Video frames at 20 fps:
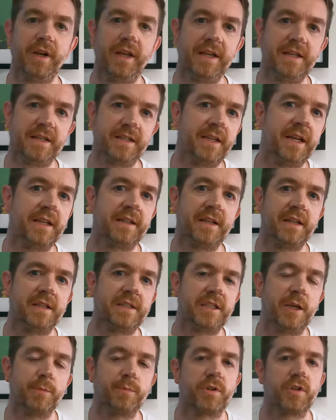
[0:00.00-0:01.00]
please hit the
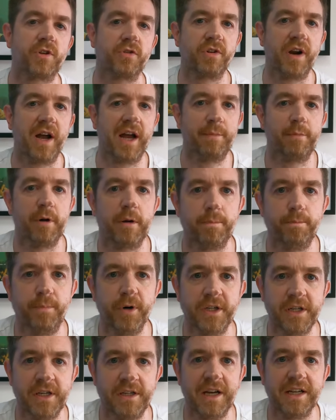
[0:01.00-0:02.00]
subscribe
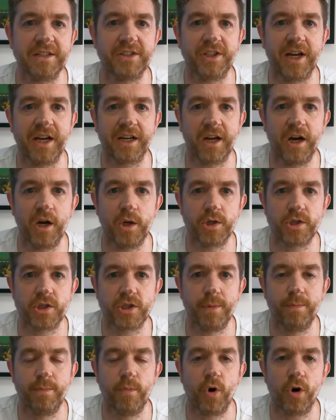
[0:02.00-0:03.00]
button and check out
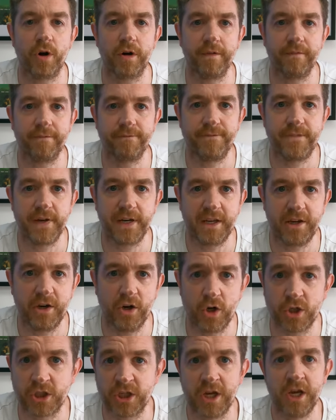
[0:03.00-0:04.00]
some more
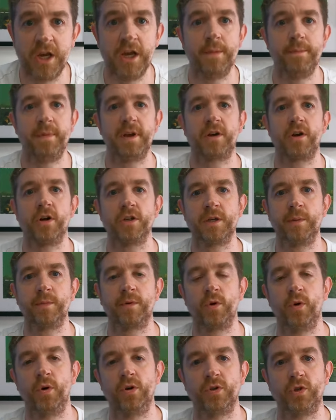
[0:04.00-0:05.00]
videos because I'm
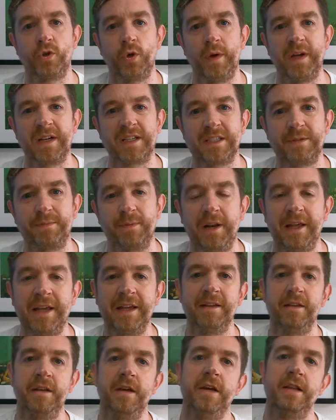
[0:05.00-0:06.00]
going to
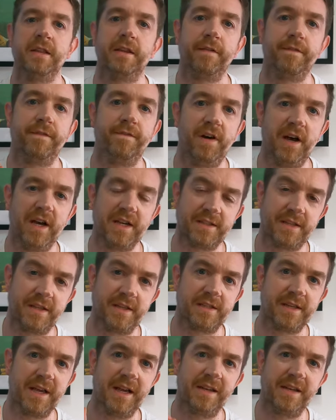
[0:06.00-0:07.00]
explain the
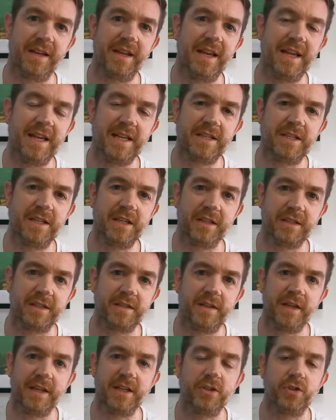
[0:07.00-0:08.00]
fastest and easiest
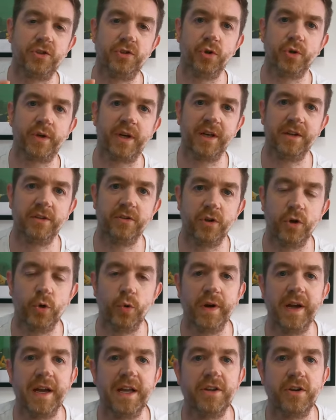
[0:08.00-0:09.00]
things you can
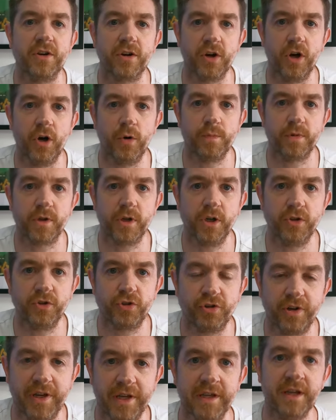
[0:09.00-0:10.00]
do in your home
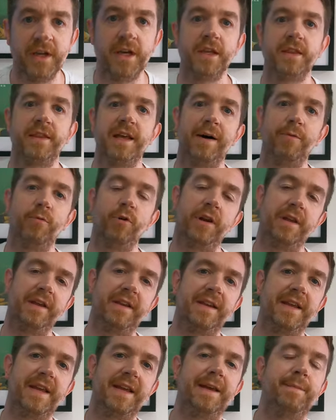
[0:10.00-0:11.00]
country that will
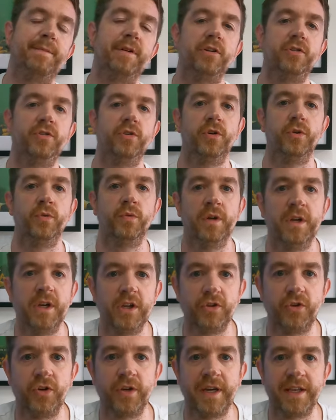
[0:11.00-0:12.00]
enable you
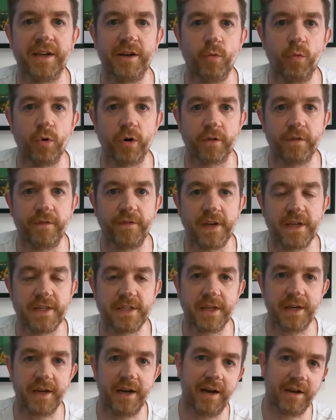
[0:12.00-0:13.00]
to get a work
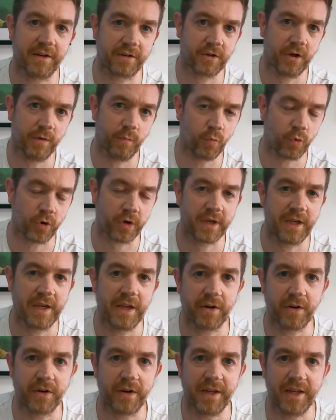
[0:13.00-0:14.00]
visa and come work
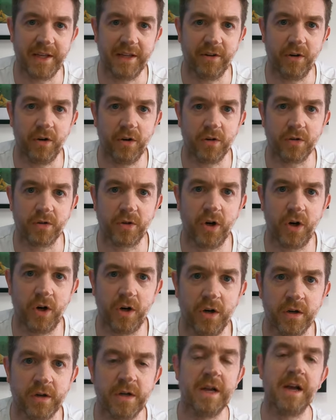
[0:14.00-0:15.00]
here in Hong
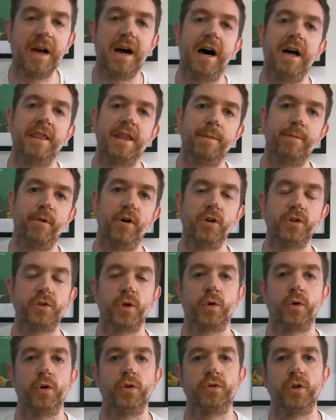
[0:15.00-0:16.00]
Kong. And I'm
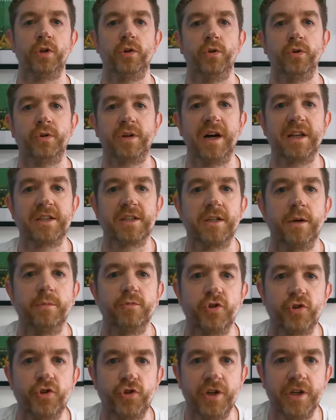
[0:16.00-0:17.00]
also going to look at
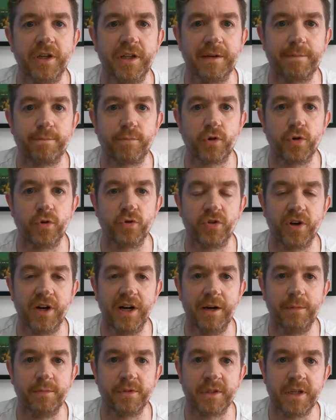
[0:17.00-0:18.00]
some training
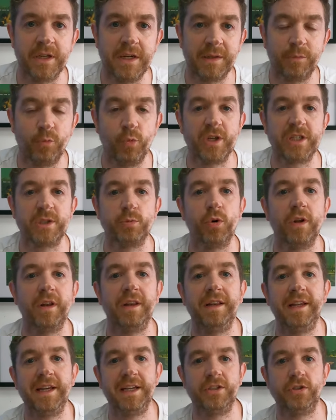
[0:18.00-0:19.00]
programs which will
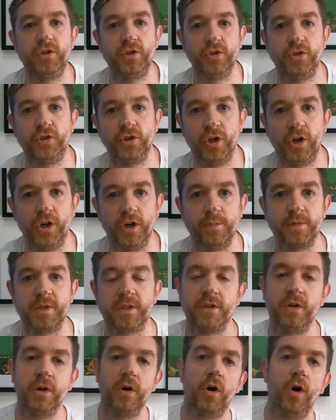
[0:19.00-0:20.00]
lead to
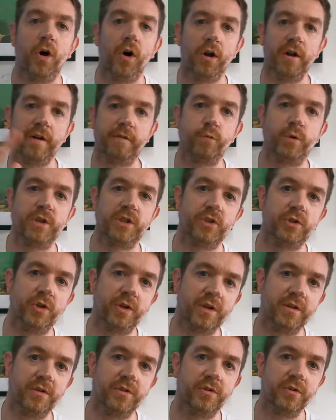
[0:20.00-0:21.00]
jobs, all of which you
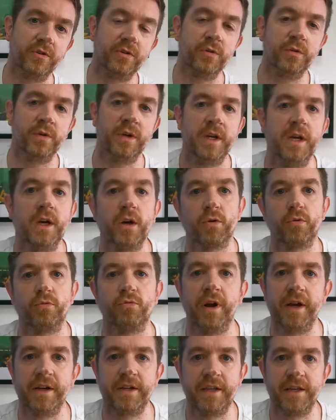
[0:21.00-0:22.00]
can do
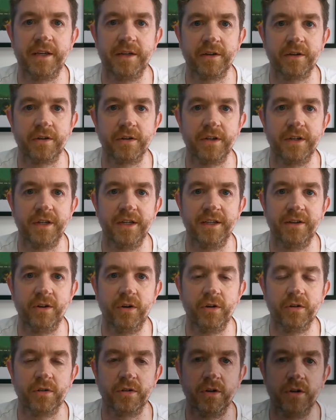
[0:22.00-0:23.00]
right here in
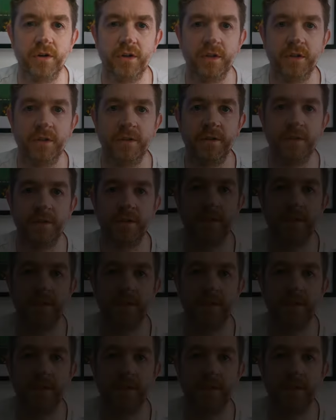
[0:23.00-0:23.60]
Hong Kong.